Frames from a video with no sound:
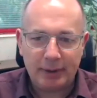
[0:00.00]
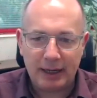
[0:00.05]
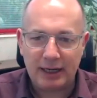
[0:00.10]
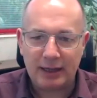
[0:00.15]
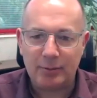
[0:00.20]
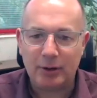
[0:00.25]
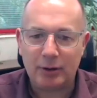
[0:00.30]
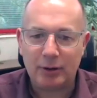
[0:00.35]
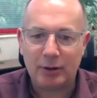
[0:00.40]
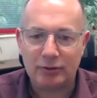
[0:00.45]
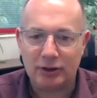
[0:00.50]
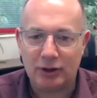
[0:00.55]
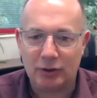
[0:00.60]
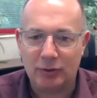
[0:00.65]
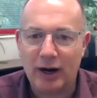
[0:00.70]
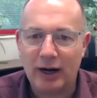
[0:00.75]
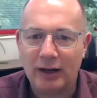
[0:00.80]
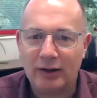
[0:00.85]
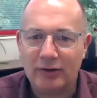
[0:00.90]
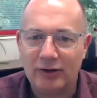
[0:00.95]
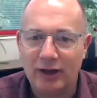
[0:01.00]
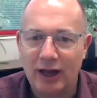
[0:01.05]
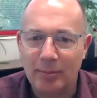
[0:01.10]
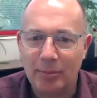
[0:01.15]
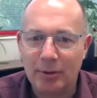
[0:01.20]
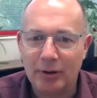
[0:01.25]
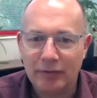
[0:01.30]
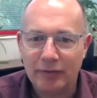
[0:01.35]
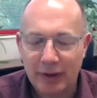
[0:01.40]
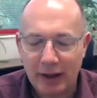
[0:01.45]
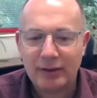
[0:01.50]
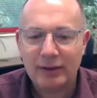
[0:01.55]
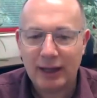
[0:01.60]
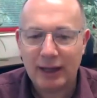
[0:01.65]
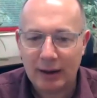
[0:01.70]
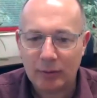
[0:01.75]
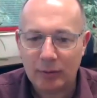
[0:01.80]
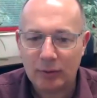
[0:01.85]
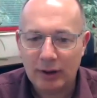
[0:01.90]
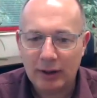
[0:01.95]
pandemic was a great example of that.
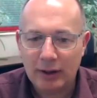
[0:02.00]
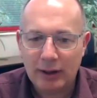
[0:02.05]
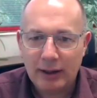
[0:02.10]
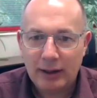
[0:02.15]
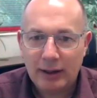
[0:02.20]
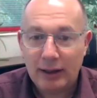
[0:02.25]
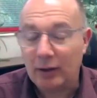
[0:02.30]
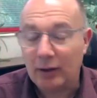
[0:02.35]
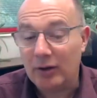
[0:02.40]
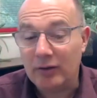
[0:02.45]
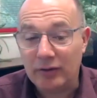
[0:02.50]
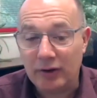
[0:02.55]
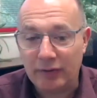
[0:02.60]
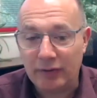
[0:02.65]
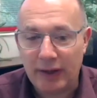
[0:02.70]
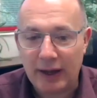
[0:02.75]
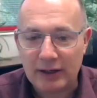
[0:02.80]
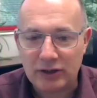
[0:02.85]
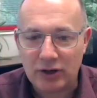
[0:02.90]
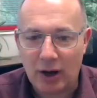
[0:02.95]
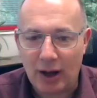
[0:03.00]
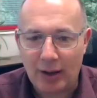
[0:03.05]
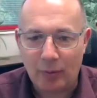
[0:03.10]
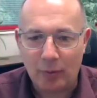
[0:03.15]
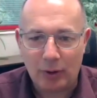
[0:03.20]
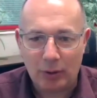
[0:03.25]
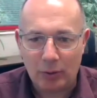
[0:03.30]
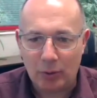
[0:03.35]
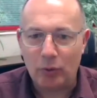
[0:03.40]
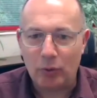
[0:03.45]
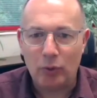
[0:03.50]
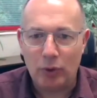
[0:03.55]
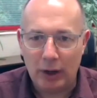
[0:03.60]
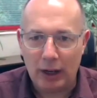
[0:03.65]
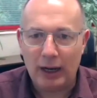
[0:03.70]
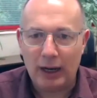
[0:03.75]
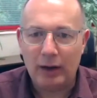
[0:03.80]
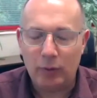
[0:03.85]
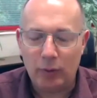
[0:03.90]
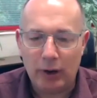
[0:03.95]
That even at that time we were
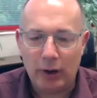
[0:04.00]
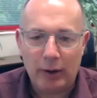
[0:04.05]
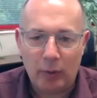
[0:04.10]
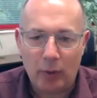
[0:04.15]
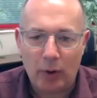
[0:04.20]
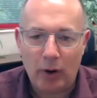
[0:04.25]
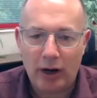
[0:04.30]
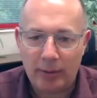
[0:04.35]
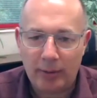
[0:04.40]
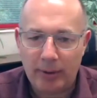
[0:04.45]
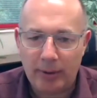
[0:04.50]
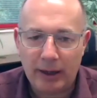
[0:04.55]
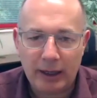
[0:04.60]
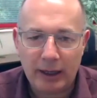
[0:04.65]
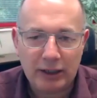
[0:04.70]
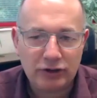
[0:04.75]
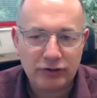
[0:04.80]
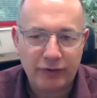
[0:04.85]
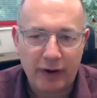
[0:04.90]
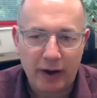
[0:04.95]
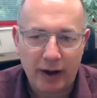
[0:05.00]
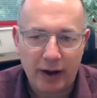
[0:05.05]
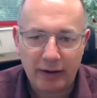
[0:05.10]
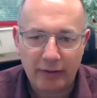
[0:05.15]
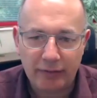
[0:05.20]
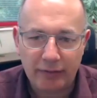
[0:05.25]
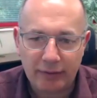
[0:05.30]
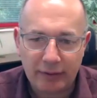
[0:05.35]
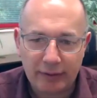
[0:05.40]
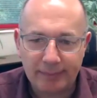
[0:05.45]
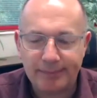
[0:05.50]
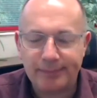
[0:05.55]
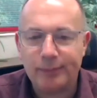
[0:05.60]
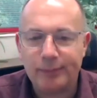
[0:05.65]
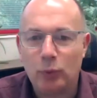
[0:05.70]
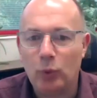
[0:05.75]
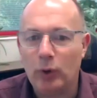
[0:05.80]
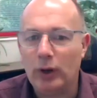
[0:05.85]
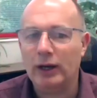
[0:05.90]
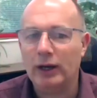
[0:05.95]
really, really worried about H5. And
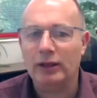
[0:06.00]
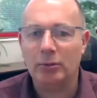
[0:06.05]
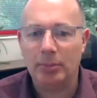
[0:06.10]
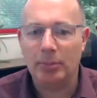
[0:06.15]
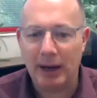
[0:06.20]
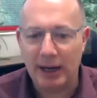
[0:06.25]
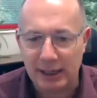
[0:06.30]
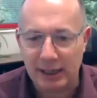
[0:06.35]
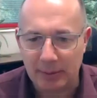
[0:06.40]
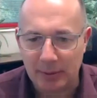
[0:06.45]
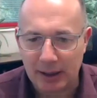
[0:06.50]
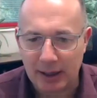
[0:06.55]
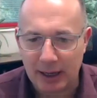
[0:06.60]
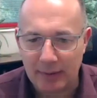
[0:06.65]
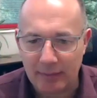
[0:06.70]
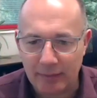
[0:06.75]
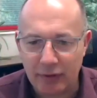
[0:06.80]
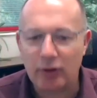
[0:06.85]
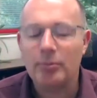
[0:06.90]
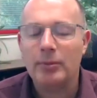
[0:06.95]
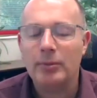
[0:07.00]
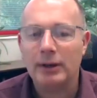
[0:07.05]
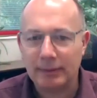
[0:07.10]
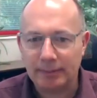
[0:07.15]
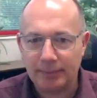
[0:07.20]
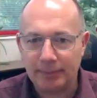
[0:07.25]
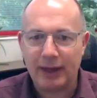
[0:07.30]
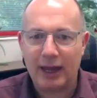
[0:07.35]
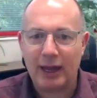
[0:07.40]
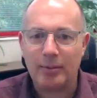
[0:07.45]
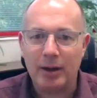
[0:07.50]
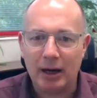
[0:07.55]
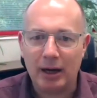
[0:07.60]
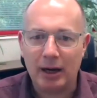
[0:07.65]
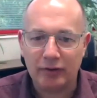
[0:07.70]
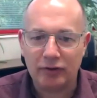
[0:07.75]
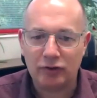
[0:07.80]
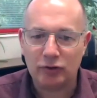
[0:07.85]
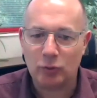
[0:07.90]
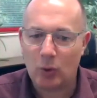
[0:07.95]
where did the pandemic came from? It came
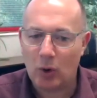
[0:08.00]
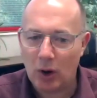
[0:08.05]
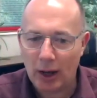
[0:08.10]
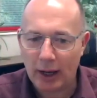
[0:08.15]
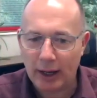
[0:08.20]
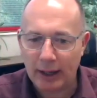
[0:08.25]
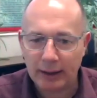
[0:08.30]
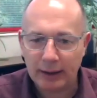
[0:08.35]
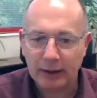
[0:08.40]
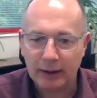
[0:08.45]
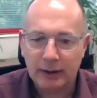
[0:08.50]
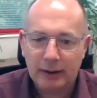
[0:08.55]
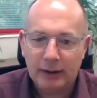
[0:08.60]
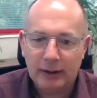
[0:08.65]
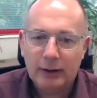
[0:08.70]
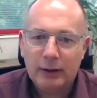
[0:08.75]
out of a swine